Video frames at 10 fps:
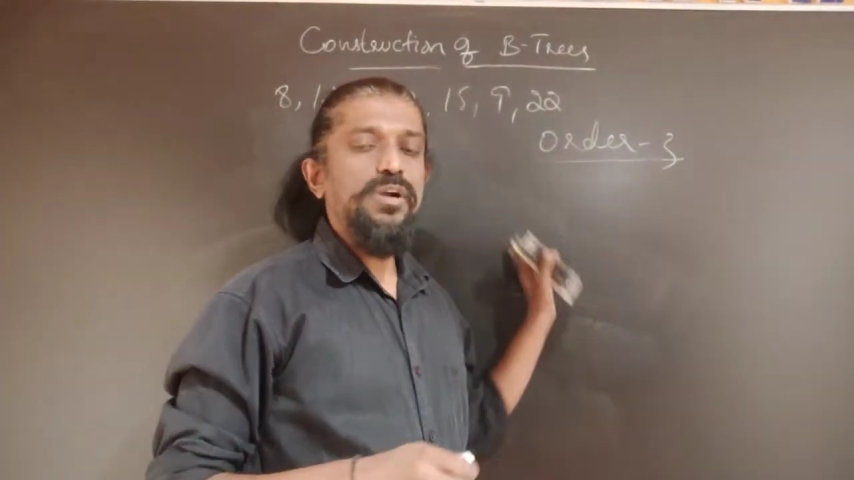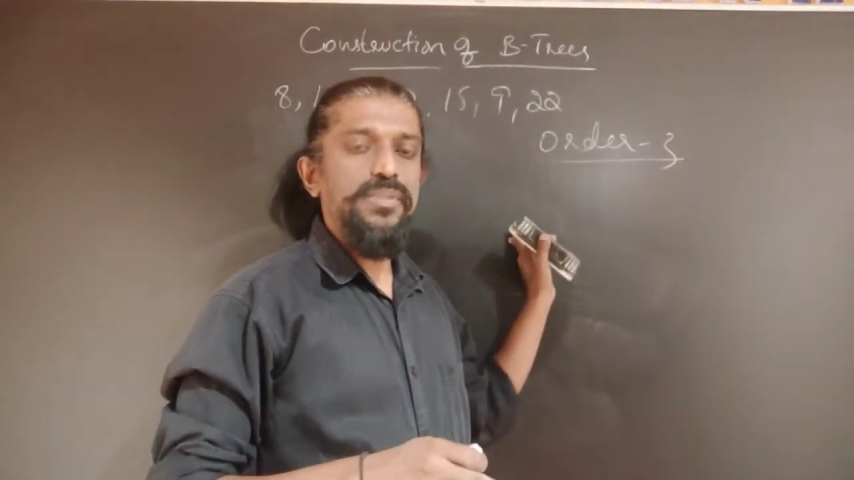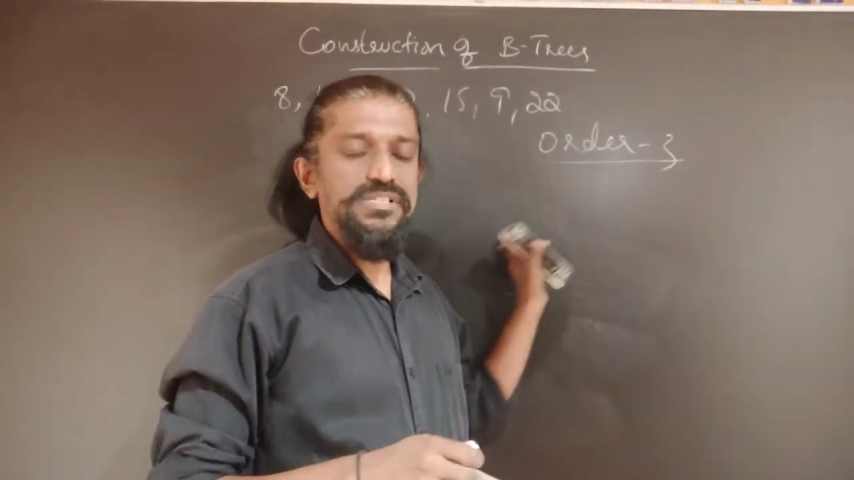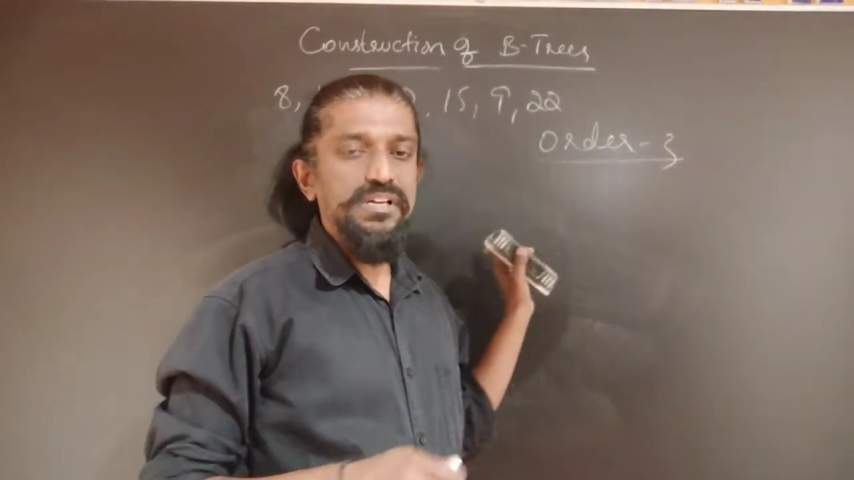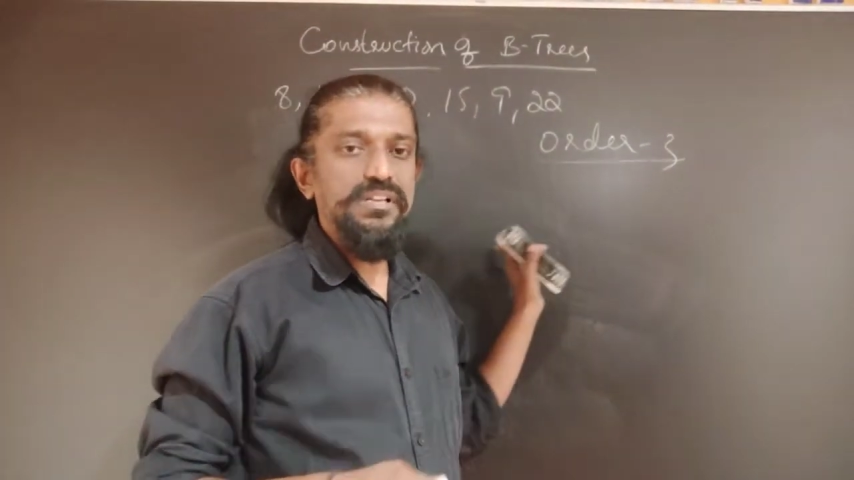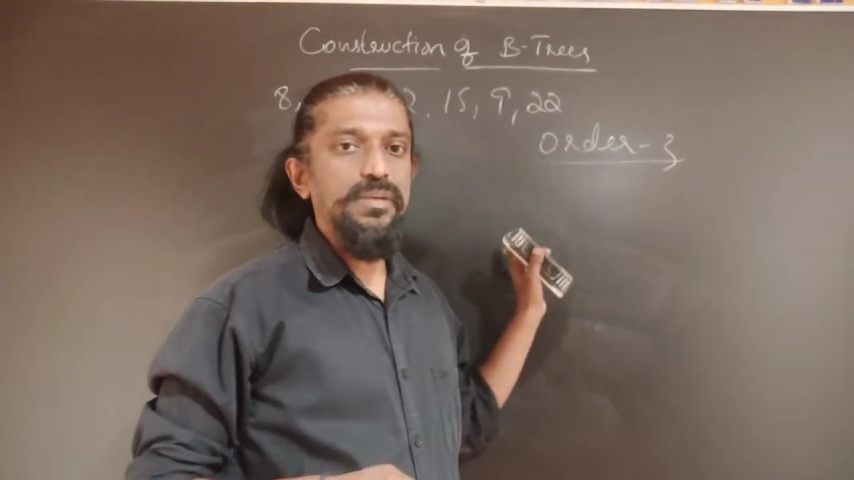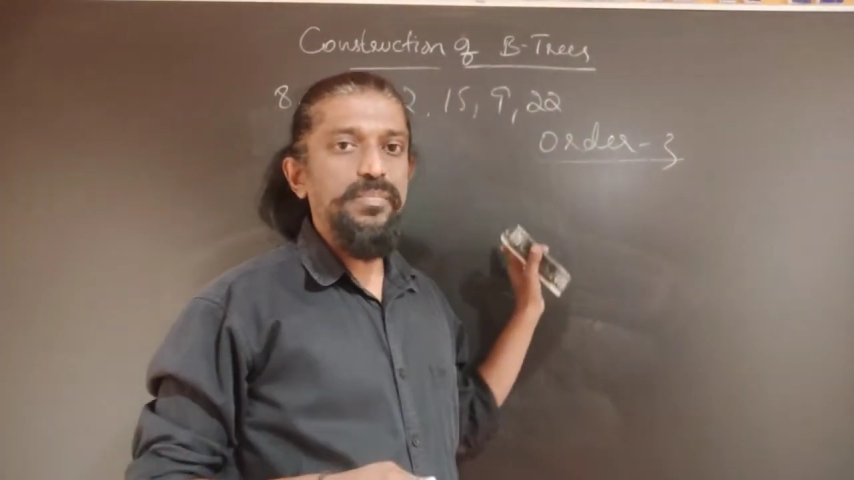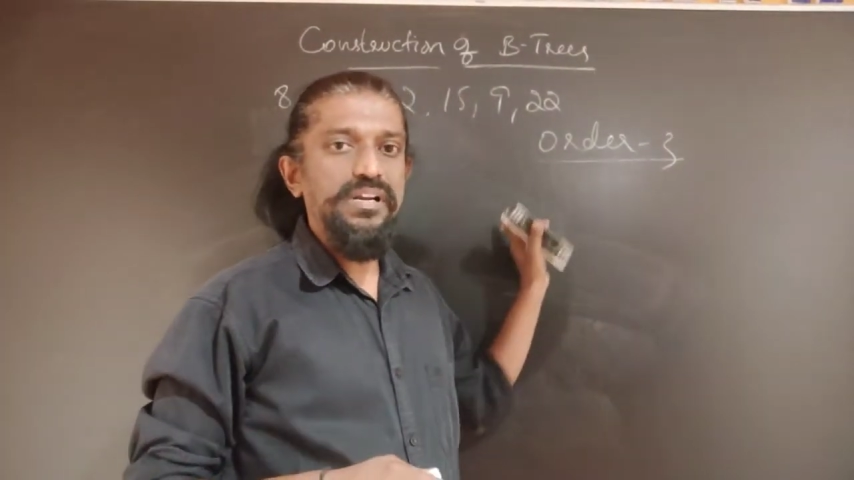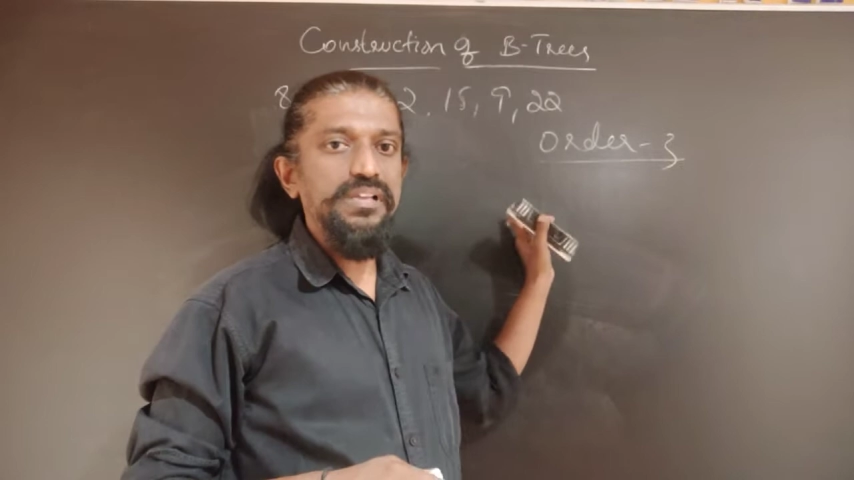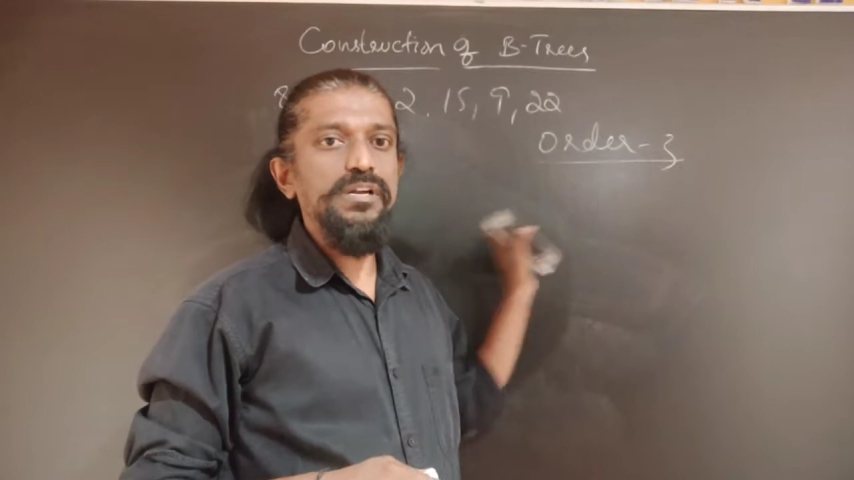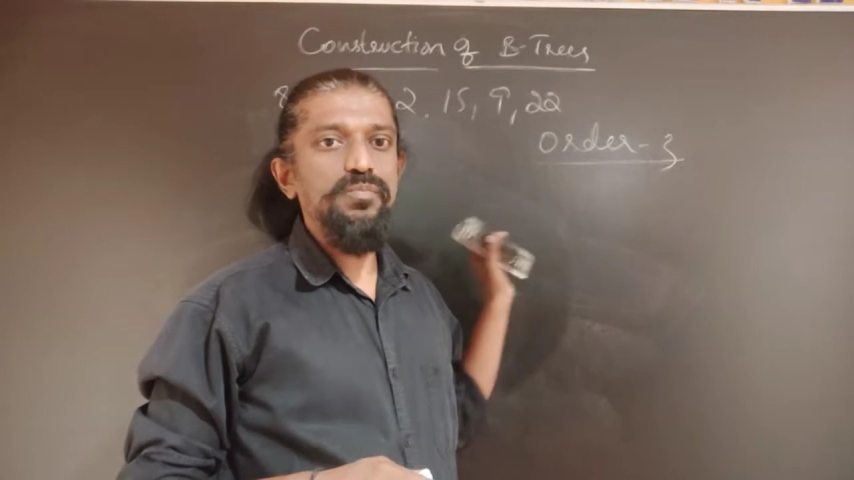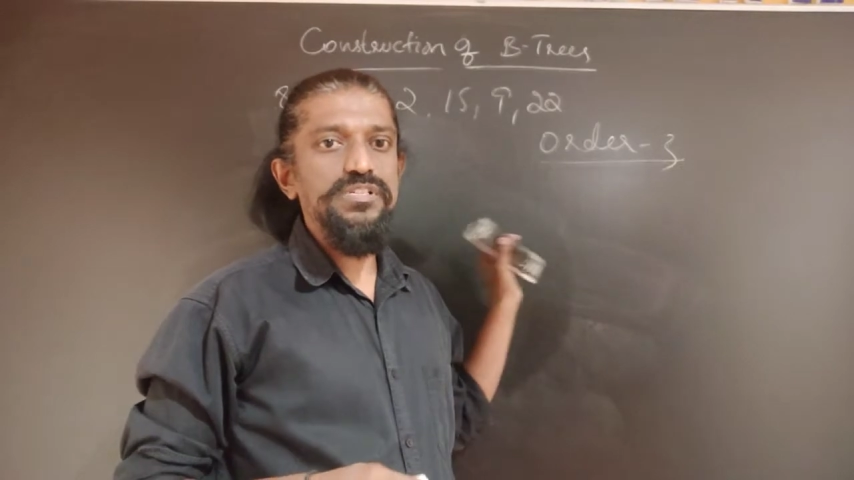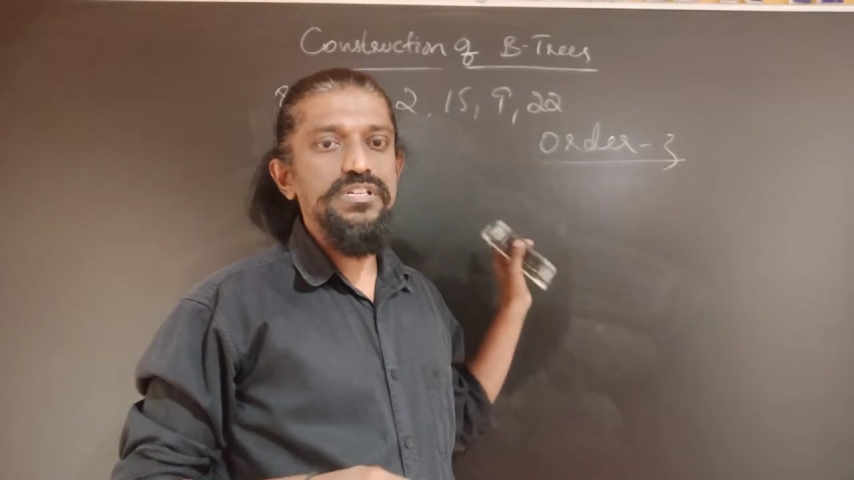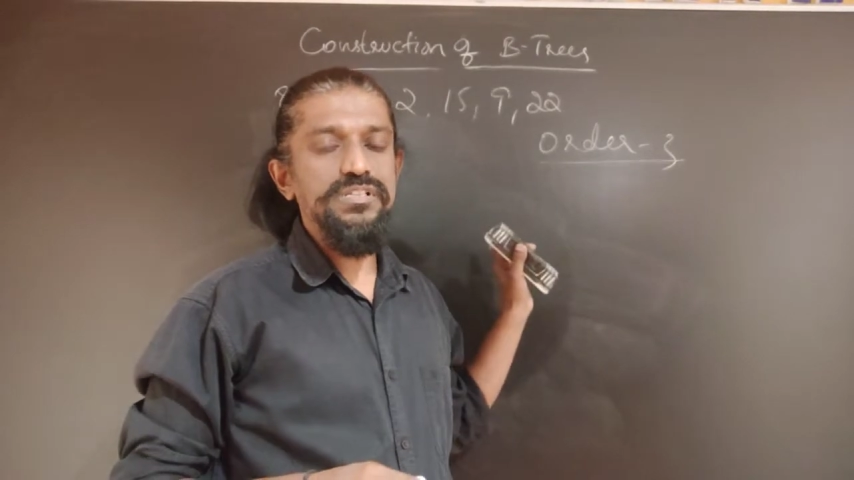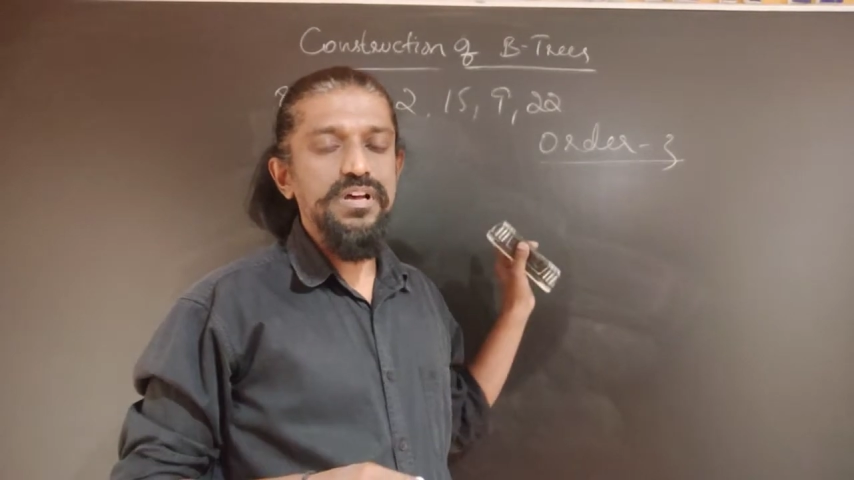present in the B tree that we
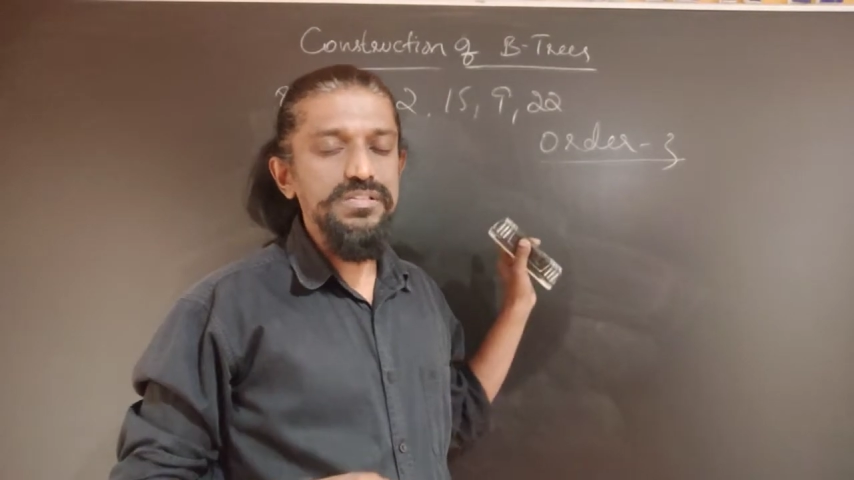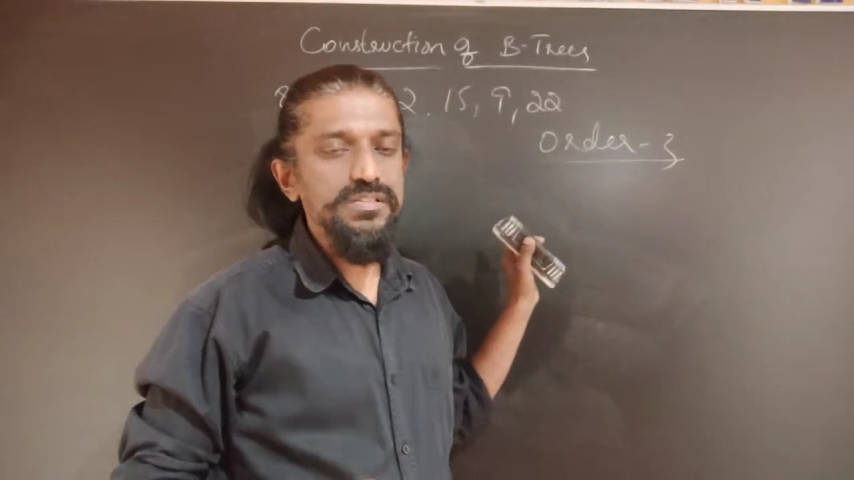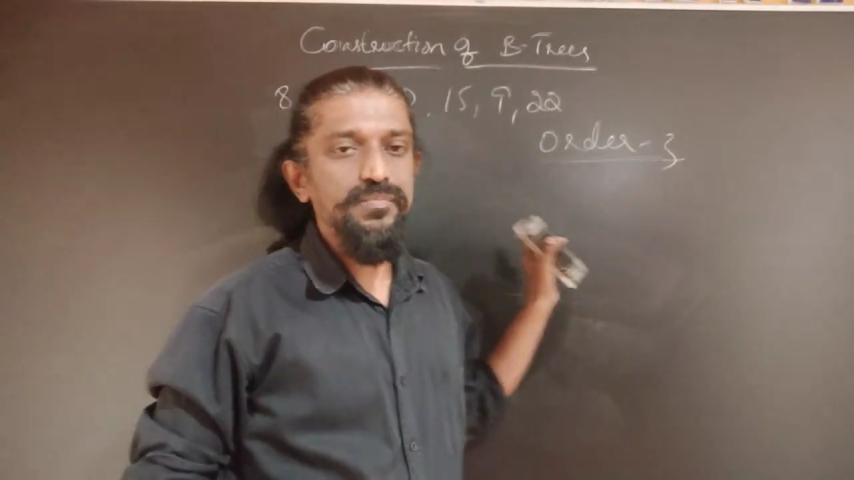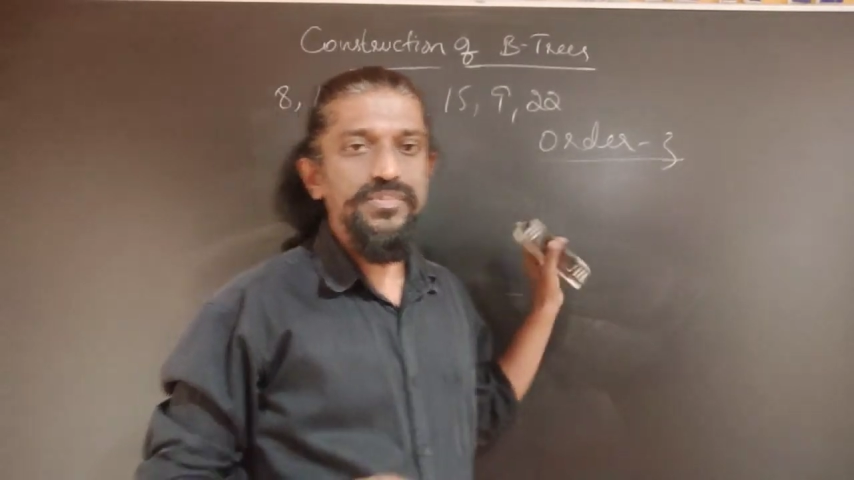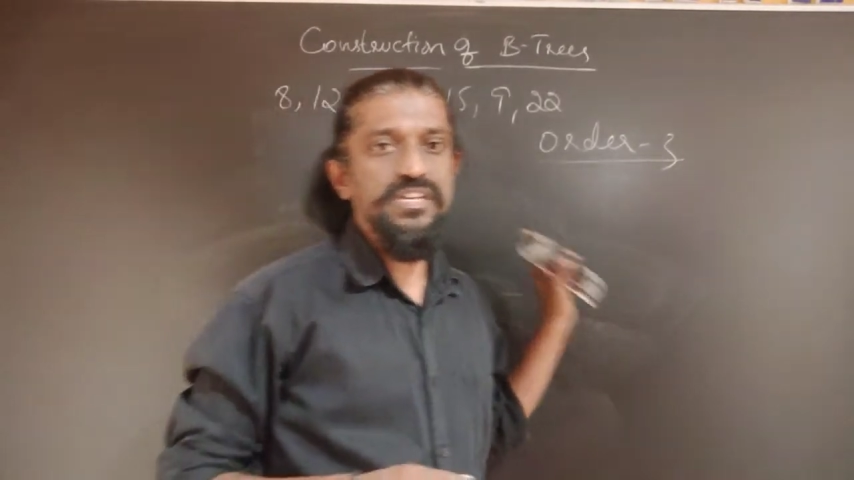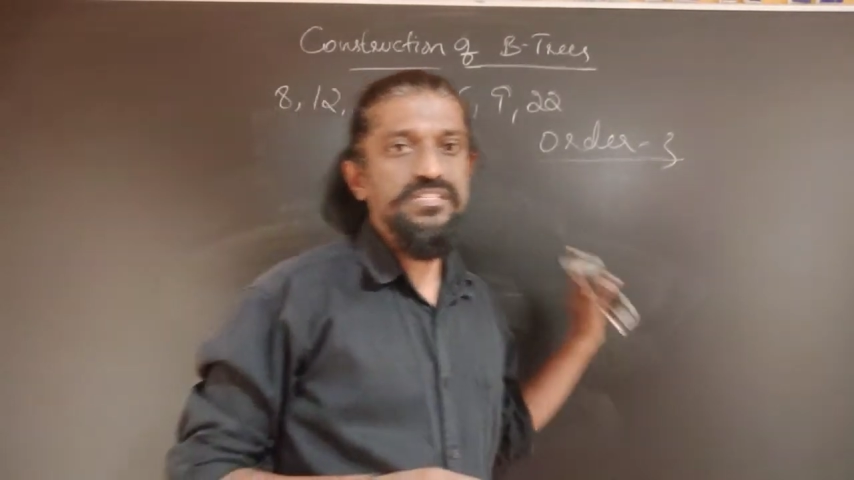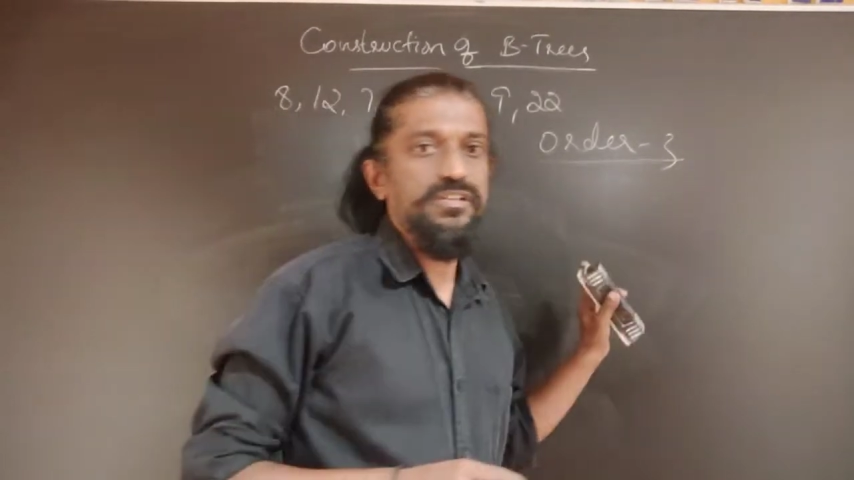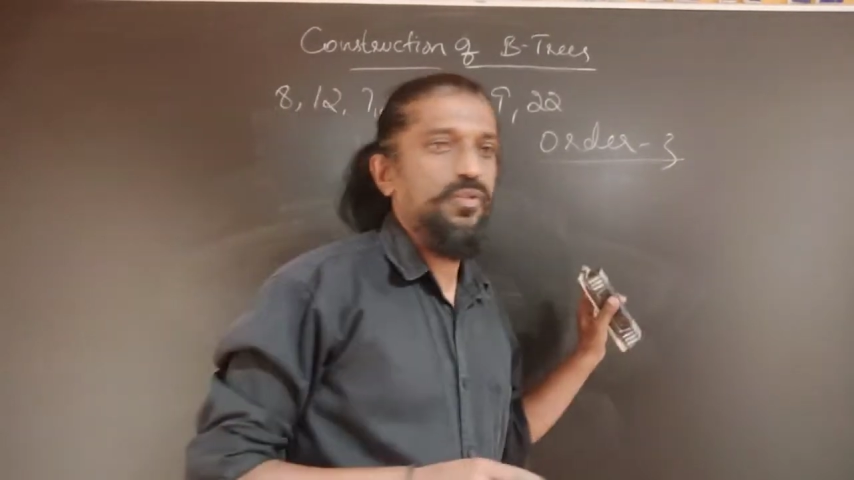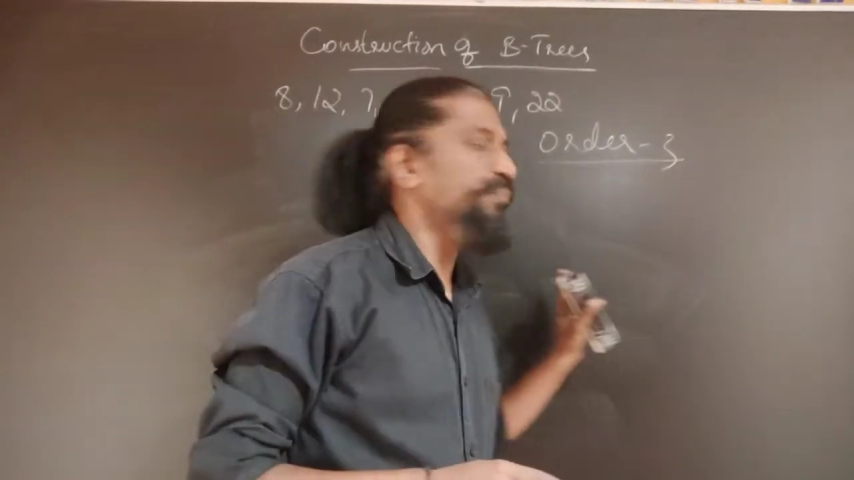discussed just now.